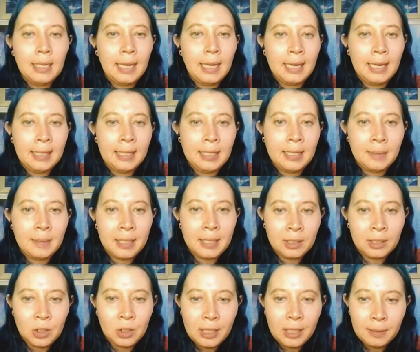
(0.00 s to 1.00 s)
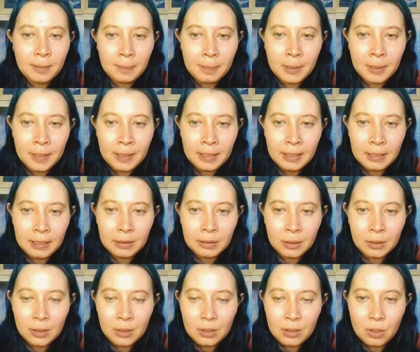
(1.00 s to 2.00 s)
And I'm gonna try to put a
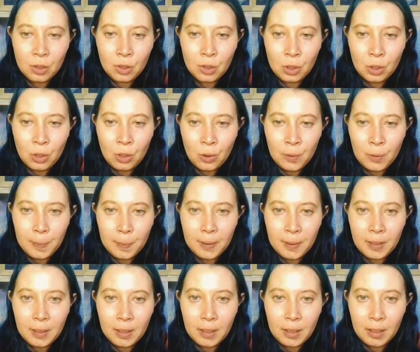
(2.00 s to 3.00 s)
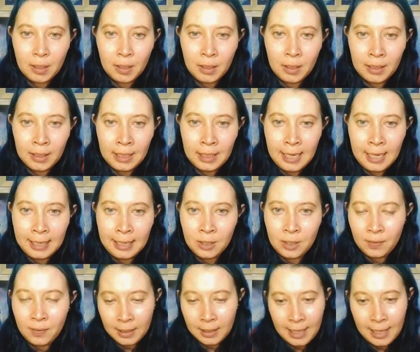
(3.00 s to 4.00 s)
little soap on the edge
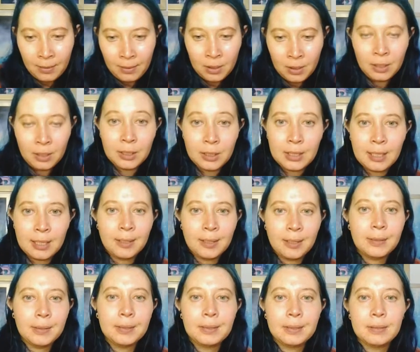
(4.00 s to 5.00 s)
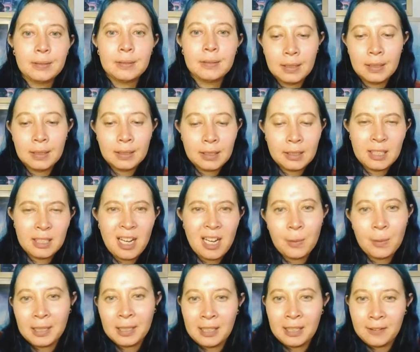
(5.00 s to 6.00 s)
of the counter also. There's
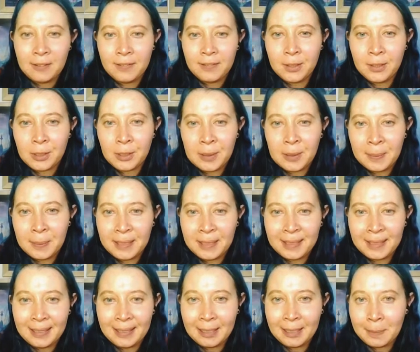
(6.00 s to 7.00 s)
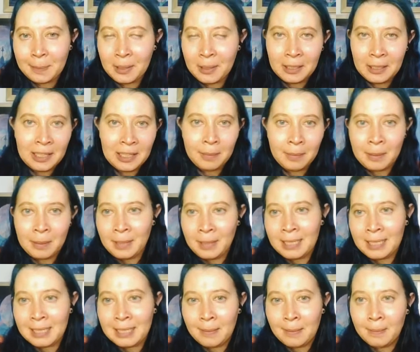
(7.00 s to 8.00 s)
not one in the photo, but I like putting them in
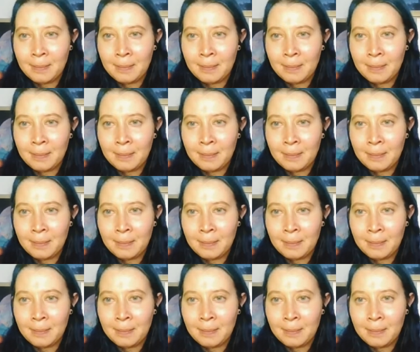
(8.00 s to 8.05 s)
my sim